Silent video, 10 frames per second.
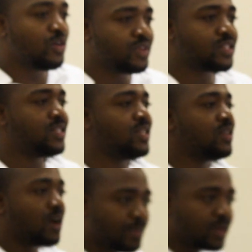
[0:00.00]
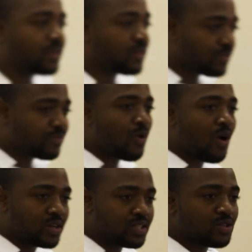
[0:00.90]
1. Obviously, I mean,
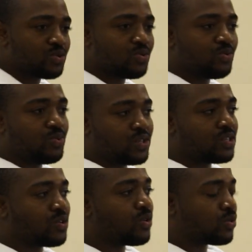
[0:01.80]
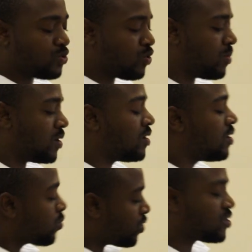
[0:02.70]
for our test 2, which is on
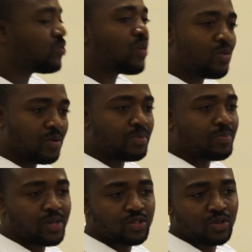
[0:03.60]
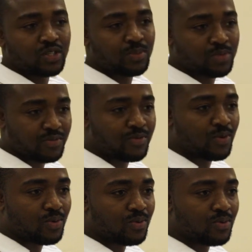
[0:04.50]
October, question 1 will be based on chapter
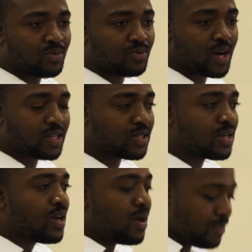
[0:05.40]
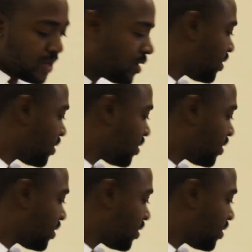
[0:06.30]
4. Right? I